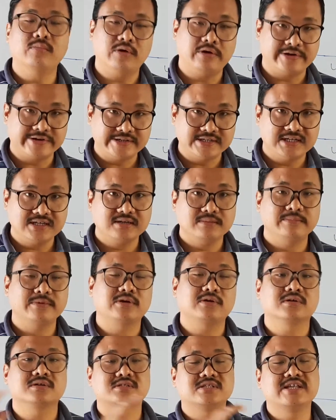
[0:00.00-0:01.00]
only,
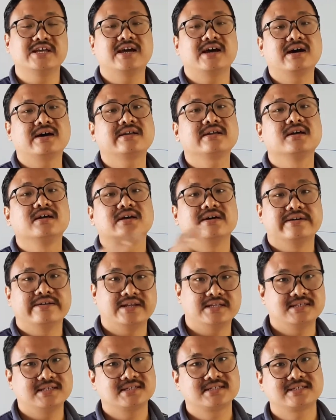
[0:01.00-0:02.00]
because they are
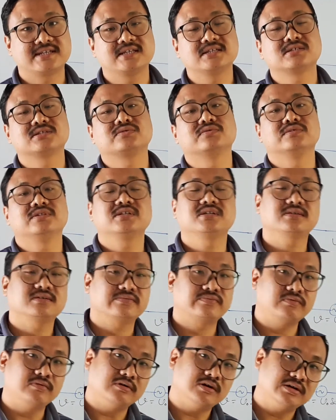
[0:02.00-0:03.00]
resistance to the
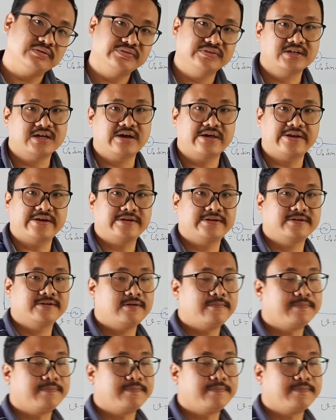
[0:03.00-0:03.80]
flow of current.